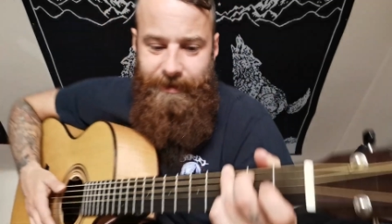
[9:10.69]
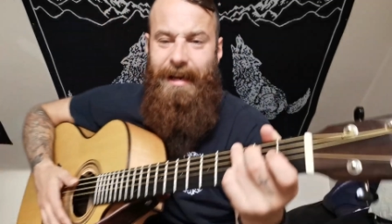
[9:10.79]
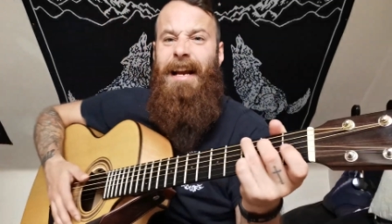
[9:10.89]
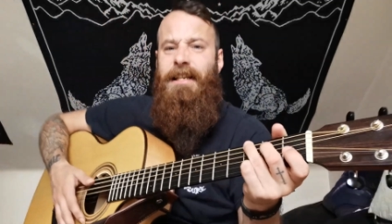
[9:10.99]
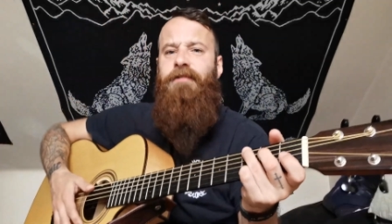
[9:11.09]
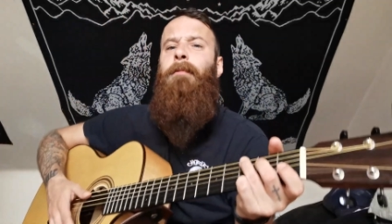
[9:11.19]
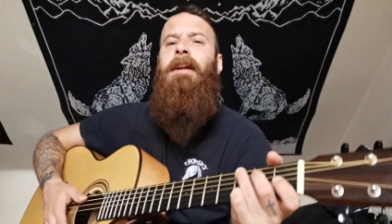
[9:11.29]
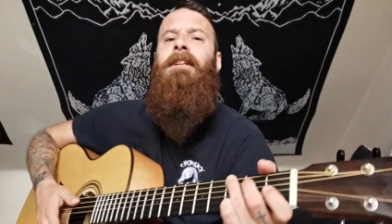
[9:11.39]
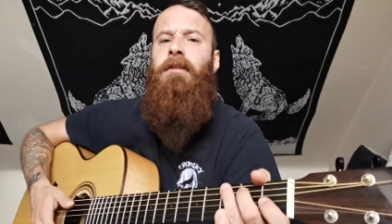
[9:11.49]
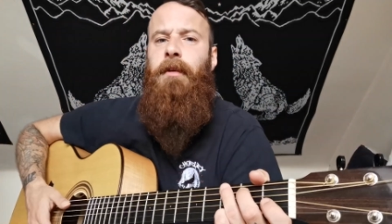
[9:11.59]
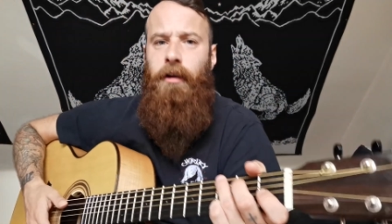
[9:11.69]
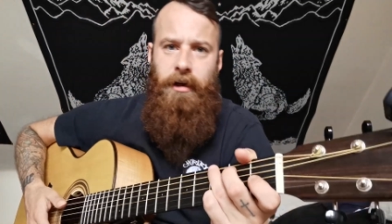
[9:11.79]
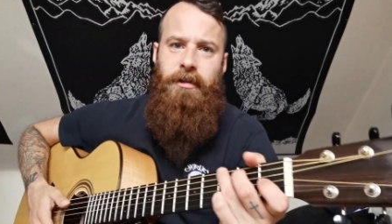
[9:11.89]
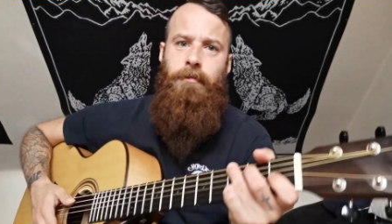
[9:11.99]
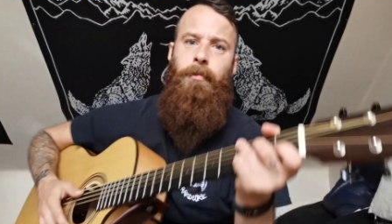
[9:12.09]
it is for me, to be
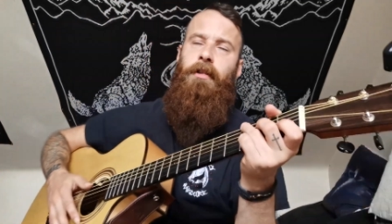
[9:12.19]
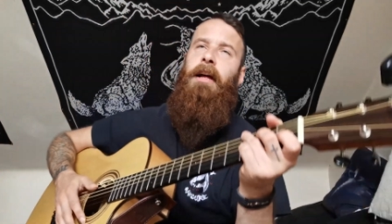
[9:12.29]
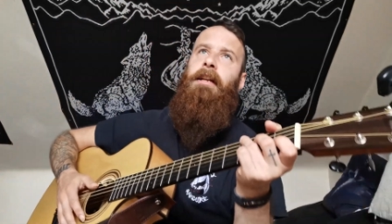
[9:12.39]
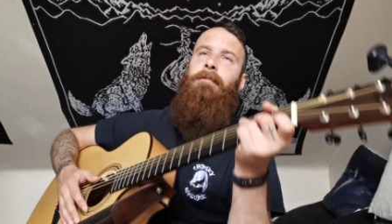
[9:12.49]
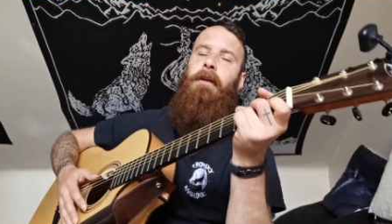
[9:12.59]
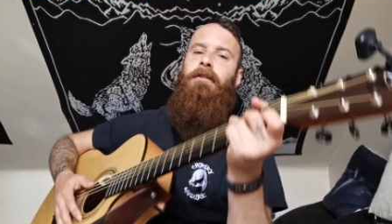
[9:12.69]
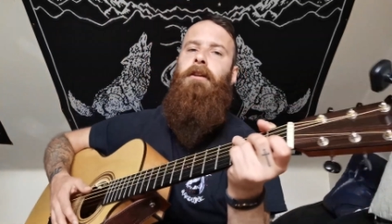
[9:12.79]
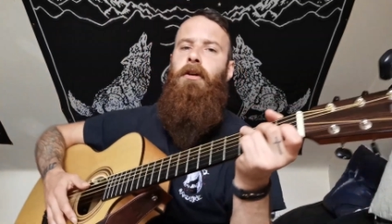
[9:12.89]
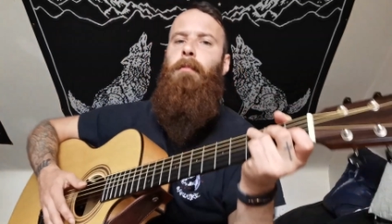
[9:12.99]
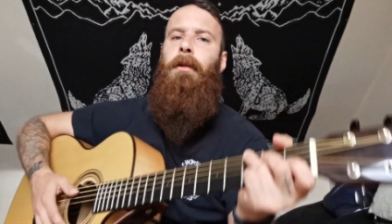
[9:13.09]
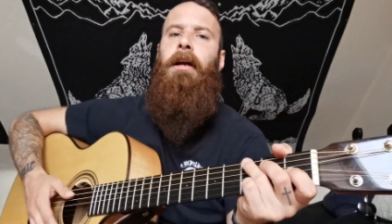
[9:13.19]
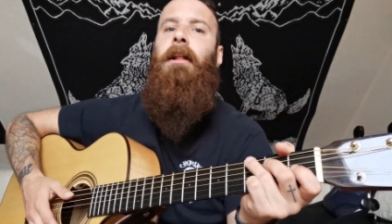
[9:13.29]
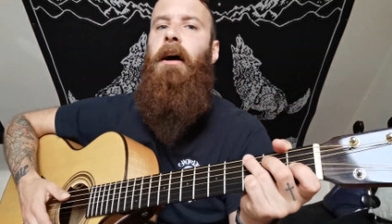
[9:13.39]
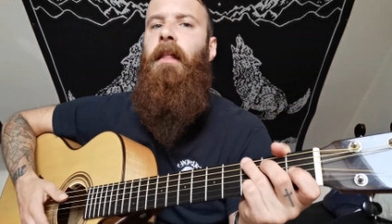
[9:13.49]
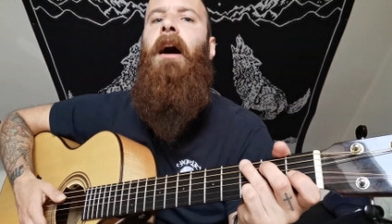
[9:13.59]
honest, but then it's because I don't play it
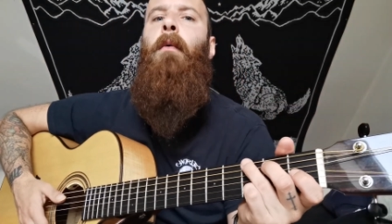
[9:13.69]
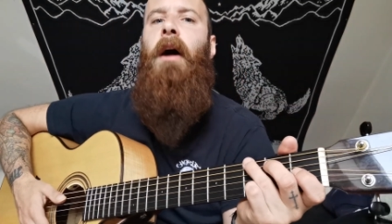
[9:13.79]
like that.